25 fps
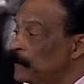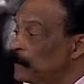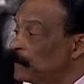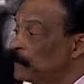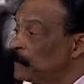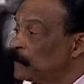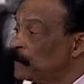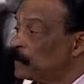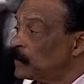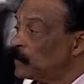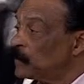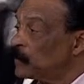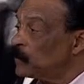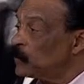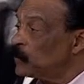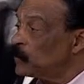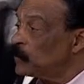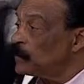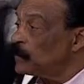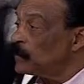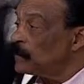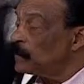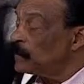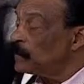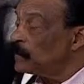
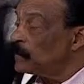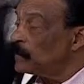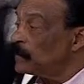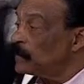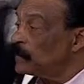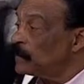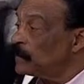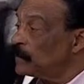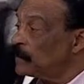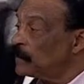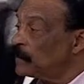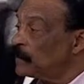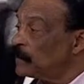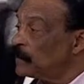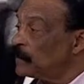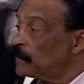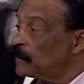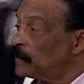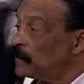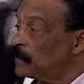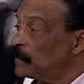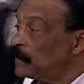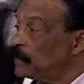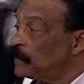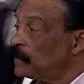
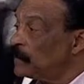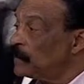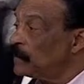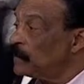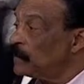This person isn't speaking.